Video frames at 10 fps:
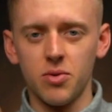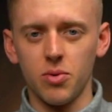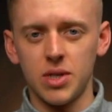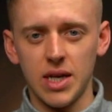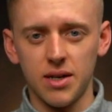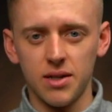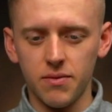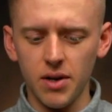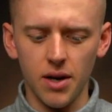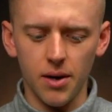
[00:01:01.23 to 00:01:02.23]
towards the end of this
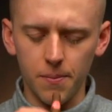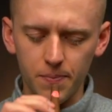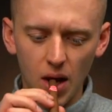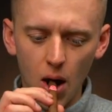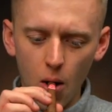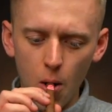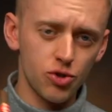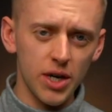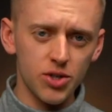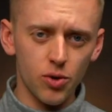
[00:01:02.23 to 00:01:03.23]
video.
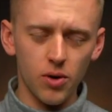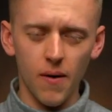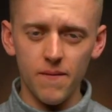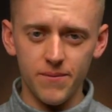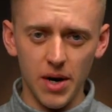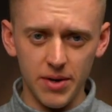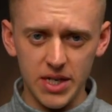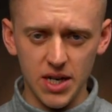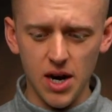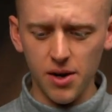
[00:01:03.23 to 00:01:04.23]
Dry jaw, very
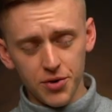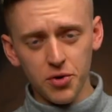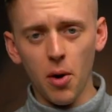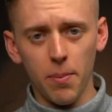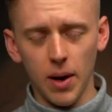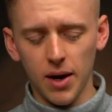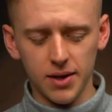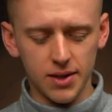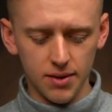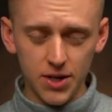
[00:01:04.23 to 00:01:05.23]
snug, not
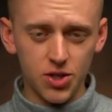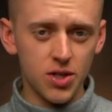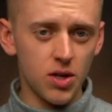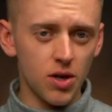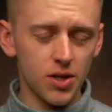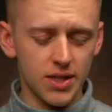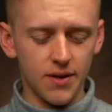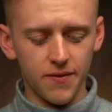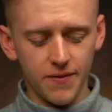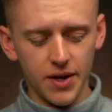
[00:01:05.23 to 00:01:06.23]
plugged. It just looks
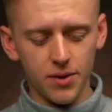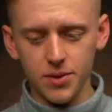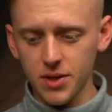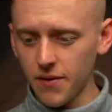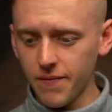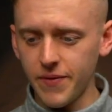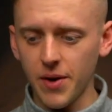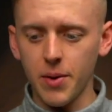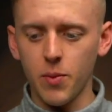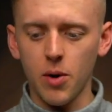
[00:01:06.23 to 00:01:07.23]
and feels
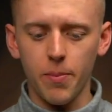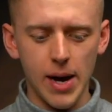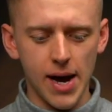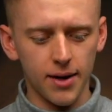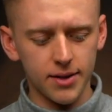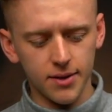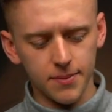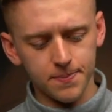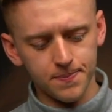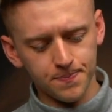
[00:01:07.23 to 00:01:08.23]
very well packed.
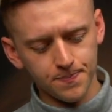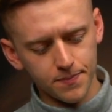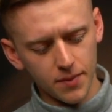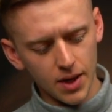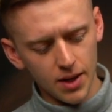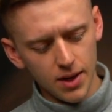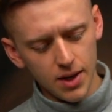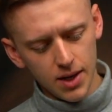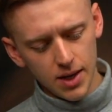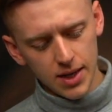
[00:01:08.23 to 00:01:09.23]

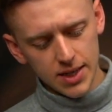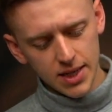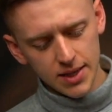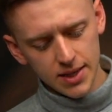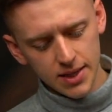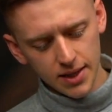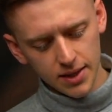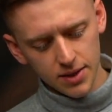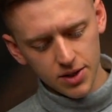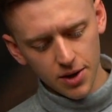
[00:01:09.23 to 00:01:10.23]
Let's get this thing
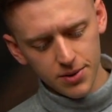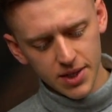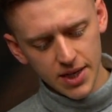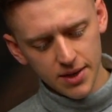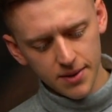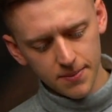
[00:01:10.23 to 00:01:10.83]
toasted